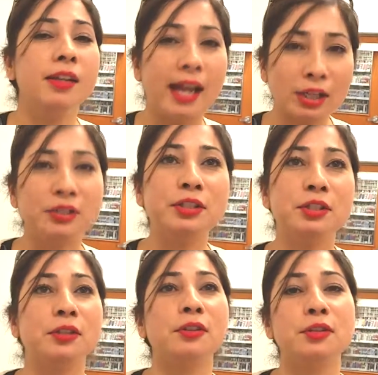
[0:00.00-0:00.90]
Actually
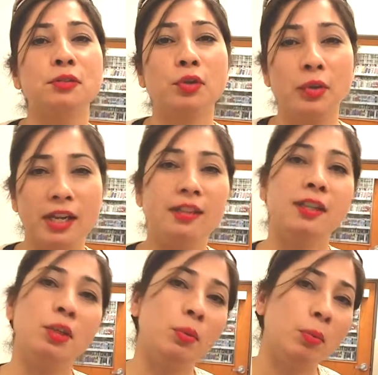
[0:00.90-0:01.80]
share things you've created
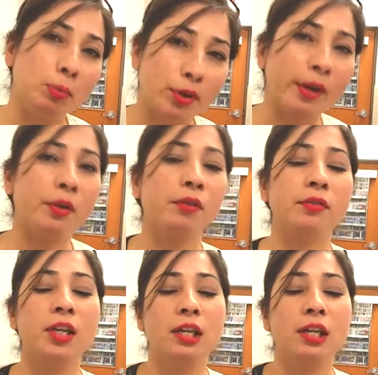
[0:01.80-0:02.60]
that you would be proud of.